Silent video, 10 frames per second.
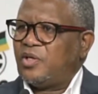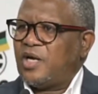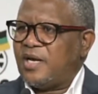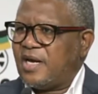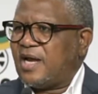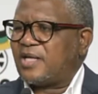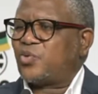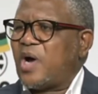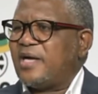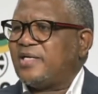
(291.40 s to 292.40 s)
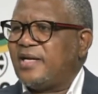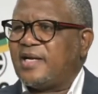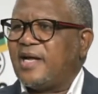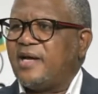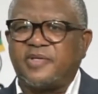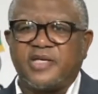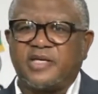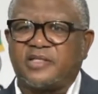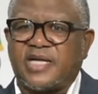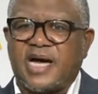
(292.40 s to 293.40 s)
And then that's why they claim
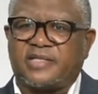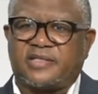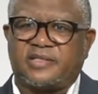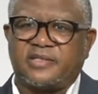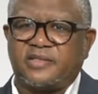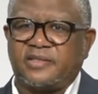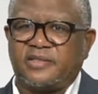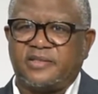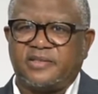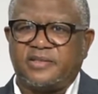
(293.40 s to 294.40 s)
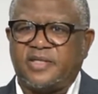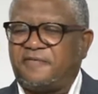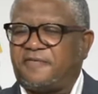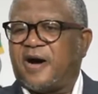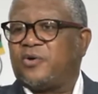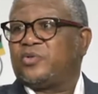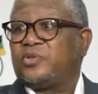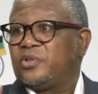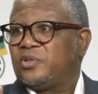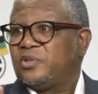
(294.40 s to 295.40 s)
things that they
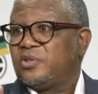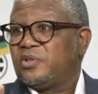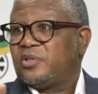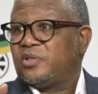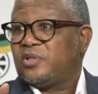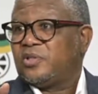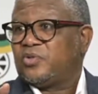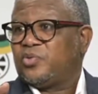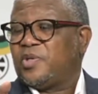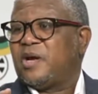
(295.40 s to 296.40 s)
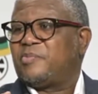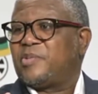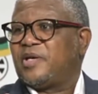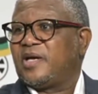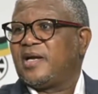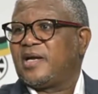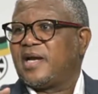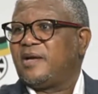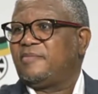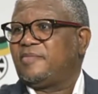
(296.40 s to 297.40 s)
found to be happening and
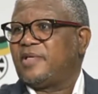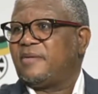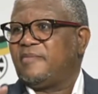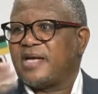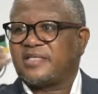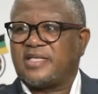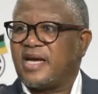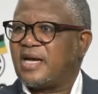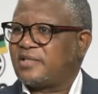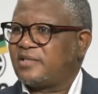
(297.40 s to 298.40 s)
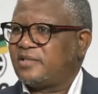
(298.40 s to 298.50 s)
claim them as theirs.